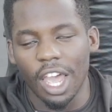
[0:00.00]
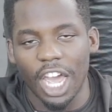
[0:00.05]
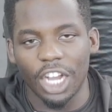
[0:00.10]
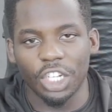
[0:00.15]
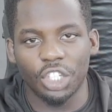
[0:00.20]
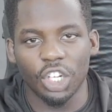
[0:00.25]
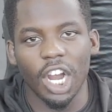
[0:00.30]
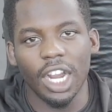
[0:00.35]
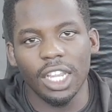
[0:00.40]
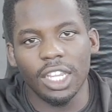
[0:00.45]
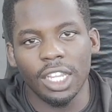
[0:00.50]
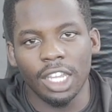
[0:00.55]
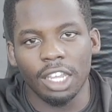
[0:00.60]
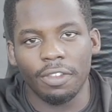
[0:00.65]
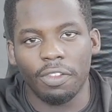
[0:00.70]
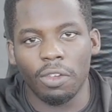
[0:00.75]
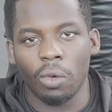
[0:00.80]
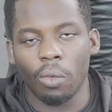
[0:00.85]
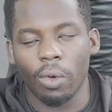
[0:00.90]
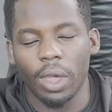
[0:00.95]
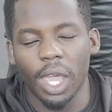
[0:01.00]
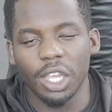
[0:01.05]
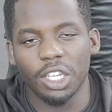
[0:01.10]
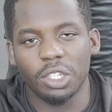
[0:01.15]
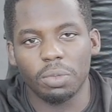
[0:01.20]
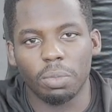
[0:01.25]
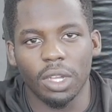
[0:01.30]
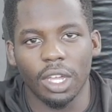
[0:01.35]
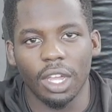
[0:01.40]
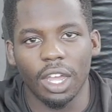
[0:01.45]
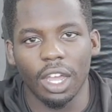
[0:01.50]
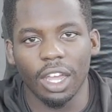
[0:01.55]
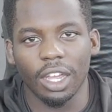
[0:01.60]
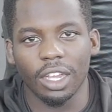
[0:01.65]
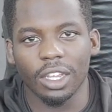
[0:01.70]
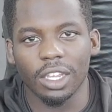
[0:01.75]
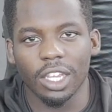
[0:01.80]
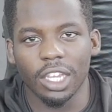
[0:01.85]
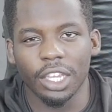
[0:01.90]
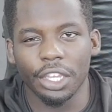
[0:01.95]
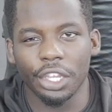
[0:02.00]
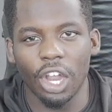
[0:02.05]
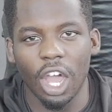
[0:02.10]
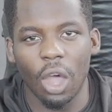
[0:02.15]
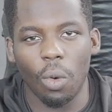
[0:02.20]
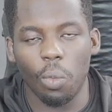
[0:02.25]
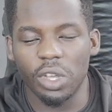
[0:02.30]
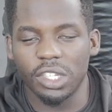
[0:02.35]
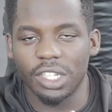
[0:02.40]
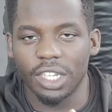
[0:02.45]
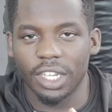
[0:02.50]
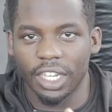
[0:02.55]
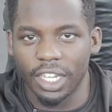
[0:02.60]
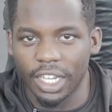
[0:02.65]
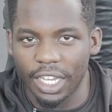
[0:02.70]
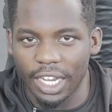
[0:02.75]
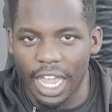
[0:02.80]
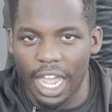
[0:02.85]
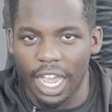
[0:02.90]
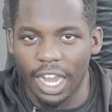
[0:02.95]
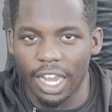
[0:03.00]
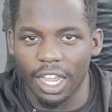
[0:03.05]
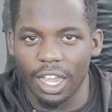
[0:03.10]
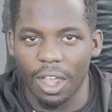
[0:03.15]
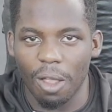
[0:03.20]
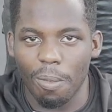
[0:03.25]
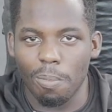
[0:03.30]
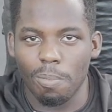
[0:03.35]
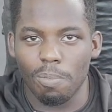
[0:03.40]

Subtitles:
I tried to lift weights, but you know, I wasn't good at it.